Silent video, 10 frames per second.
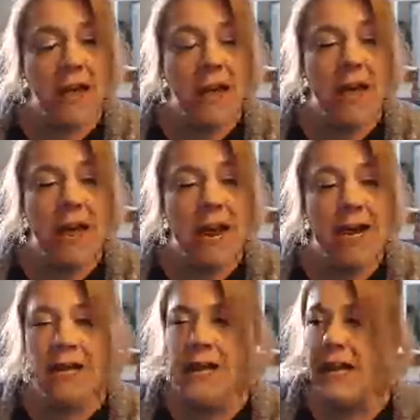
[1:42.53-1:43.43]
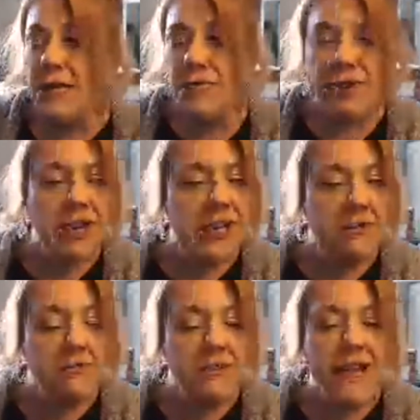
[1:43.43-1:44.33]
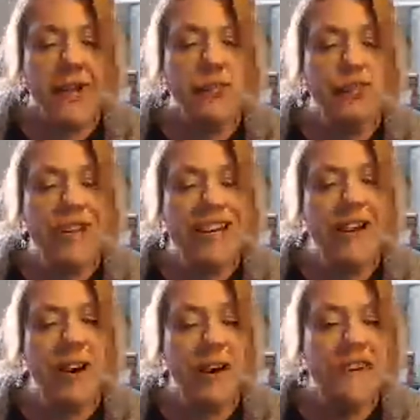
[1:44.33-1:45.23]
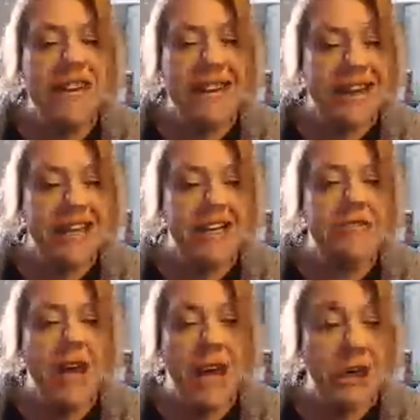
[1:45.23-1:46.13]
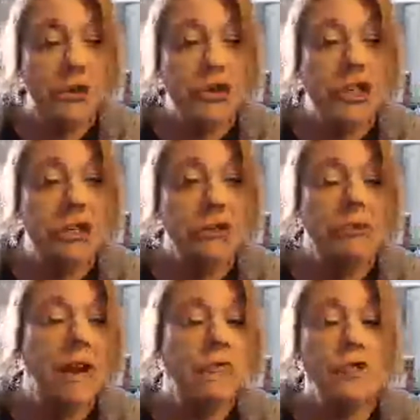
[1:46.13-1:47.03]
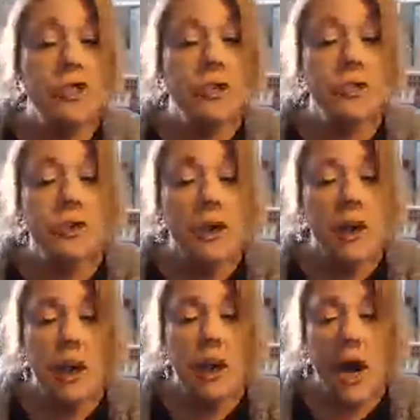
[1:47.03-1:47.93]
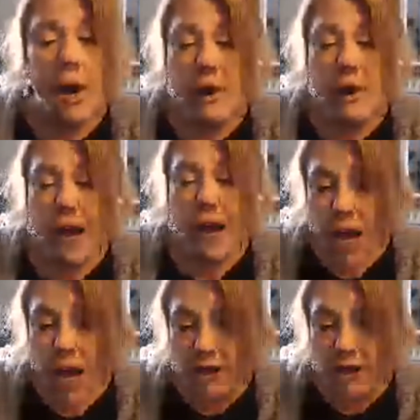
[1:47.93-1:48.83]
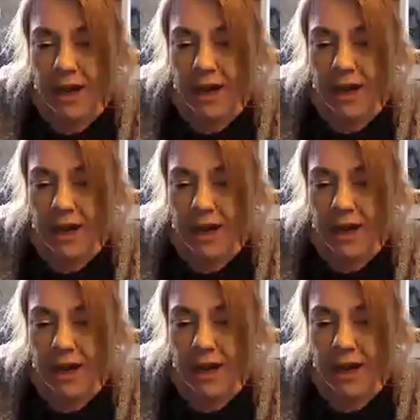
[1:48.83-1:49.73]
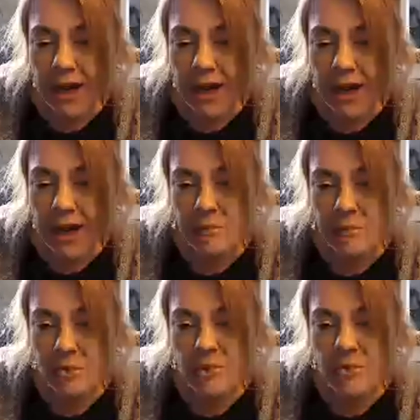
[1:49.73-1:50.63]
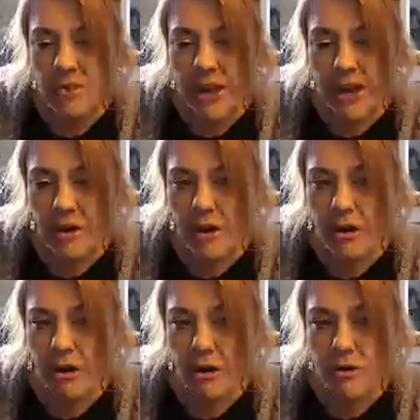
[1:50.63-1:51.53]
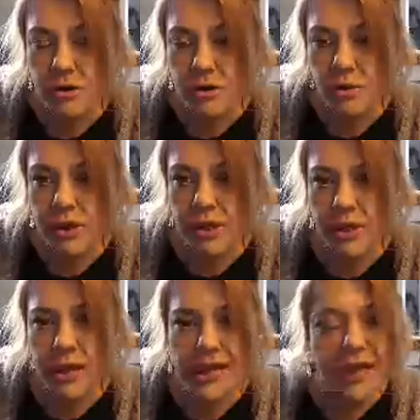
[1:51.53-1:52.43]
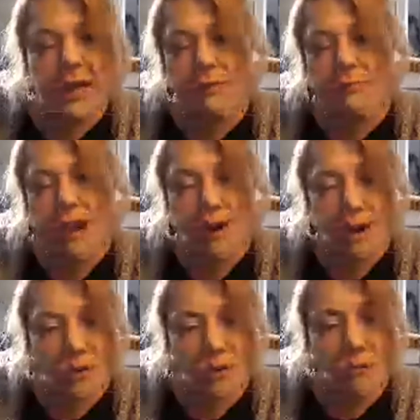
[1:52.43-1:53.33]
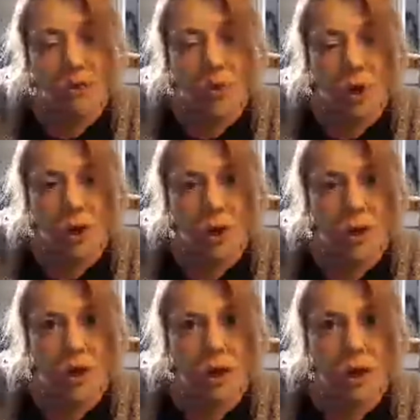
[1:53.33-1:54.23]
and getting rid of negative energy around you. I highly recommend this for people that are doing any kind of paranormal work,